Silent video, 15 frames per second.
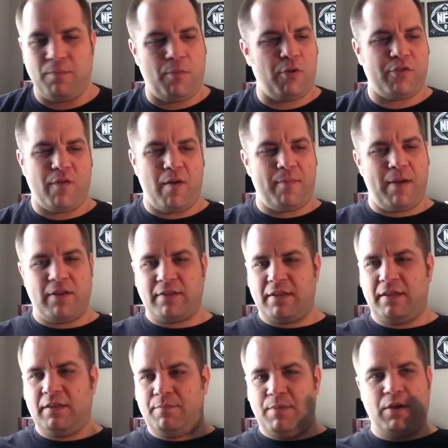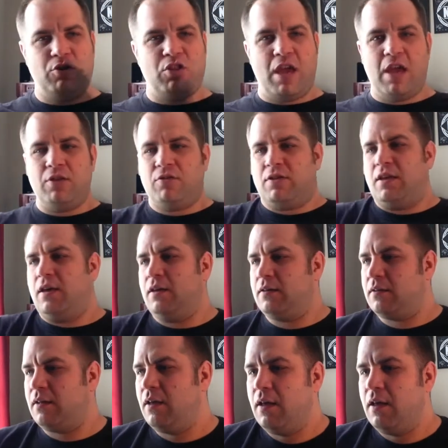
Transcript: Both of our parents had these big change things.